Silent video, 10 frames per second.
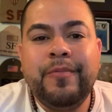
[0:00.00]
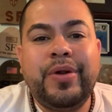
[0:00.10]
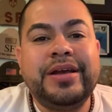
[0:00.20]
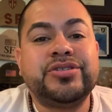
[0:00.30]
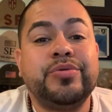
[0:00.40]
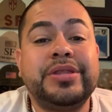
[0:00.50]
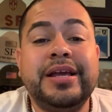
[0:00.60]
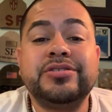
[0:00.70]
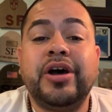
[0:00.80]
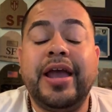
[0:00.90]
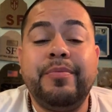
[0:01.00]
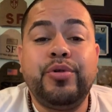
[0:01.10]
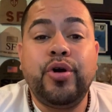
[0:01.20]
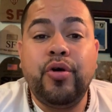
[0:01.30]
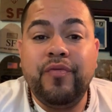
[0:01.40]
right? So things are able
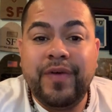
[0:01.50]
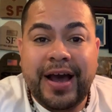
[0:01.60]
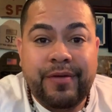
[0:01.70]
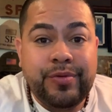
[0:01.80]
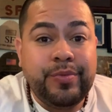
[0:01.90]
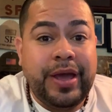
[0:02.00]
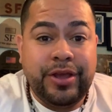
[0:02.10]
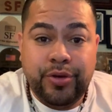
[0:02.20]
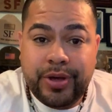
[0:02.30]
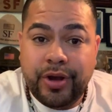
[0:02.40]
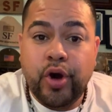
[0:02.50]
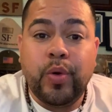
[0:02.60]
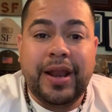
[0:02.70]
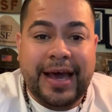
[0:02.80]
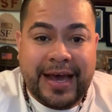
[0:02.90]
to go viral and you can go
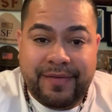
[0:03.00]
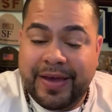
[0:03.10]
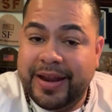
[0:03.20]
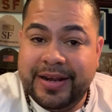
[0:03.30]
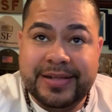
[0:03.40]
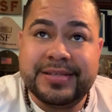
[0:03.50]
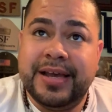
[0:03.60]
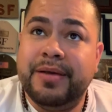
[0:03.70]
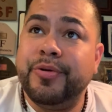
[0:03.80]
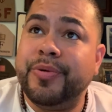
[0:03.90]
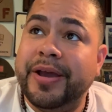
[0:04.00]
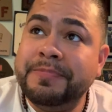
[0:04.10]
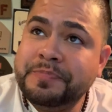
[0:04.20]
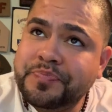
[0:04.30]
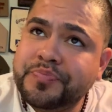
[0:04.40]
live at any time,
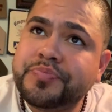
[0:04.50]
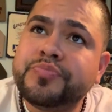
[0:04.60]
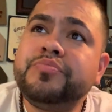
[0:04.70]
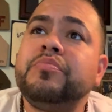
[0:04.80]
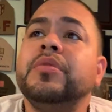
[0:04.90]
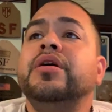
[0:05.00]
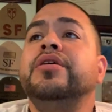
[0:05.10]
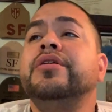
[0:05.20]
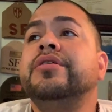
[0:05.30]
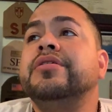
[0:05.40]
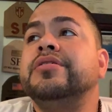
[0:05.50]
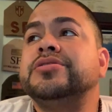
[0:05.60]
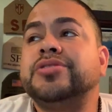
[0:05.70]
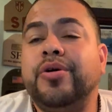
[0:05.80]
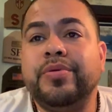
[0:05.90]
okay?
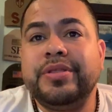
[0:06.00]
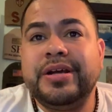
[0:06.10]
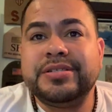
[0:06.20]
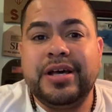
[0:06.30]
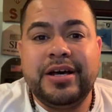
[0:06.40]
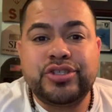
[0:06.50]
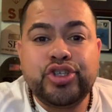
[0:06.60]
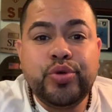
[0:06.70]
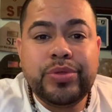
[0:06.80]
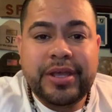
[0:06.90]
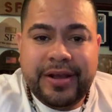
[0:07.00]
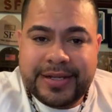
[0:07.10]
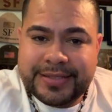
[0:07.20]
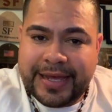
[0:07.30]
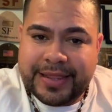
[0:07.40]
So there's two
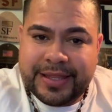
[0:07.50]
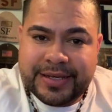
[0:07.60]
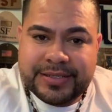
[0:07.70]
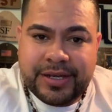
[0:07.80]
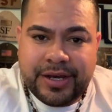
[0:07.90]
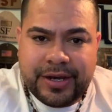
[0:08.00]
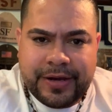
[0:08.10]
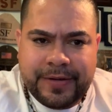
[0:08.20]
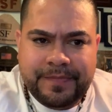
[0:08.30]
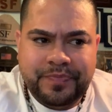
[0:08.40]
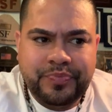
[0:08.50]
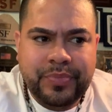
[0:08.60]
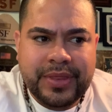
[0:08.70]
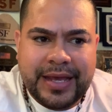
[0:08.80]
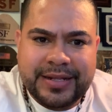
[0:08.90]
theories that this
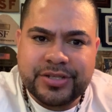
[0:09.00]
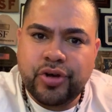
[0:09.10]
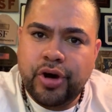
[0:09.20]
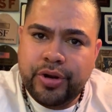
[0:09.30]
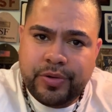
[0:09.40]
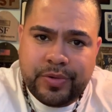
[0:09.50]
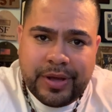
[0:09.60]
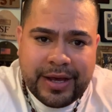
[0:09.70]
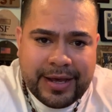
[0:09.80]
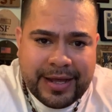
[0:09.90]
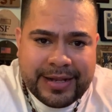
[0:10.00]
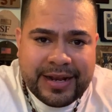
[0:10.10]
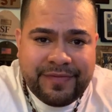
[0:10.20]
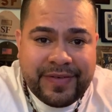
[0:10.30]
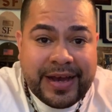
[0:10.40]
article
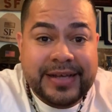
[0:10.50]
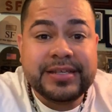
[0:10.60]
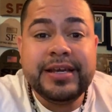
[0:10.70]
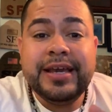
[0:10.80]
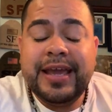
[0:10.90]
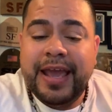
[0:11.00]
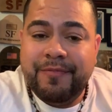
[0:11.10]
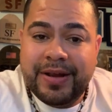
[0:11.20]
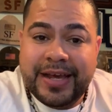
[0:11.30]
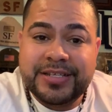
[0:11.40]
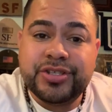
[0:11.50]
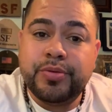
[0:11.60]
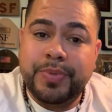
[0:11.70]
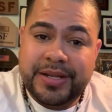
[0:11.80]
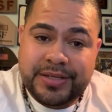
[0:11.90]
identifies in relation
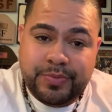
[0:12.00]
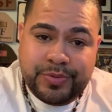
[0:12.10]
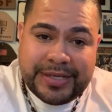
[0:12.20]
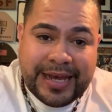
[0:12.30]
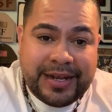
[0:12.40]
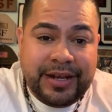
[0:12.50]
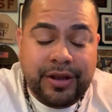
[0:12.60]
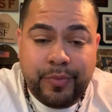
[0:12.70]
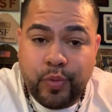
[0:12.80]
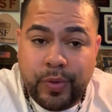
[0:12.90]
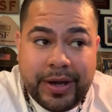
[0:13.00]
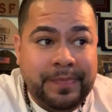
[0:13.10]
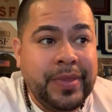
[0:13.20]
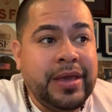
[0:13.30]
to police brutality. Number one,